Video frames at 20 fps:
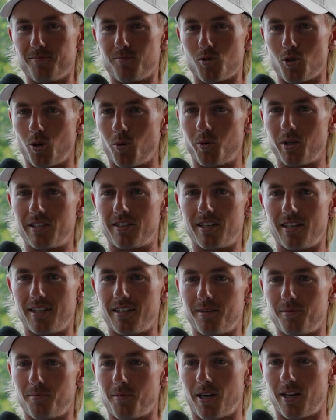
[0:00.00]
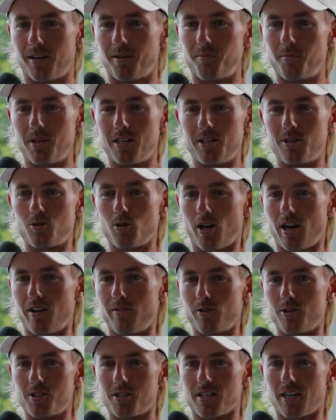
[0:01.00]
So went to hit my mini
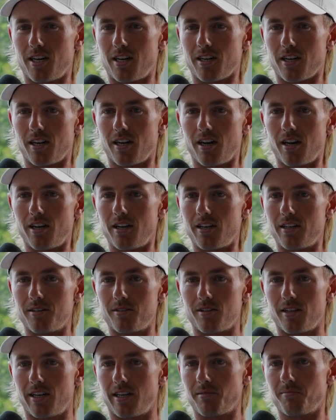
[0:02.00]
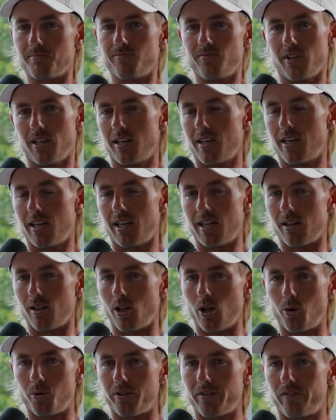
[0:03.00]
driver and just kind of cut it and like hit it
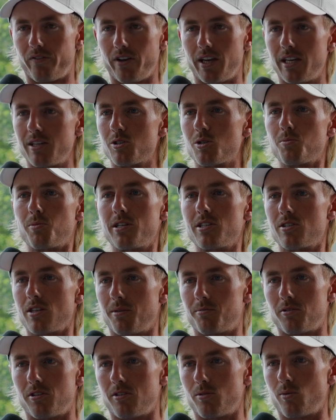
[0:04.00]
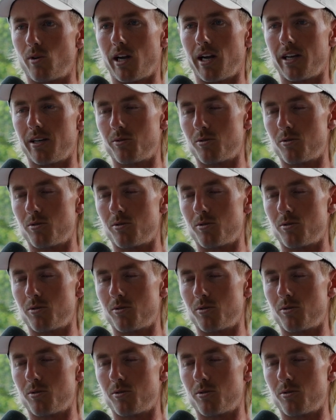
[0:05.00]
low in the face, spins up to the right.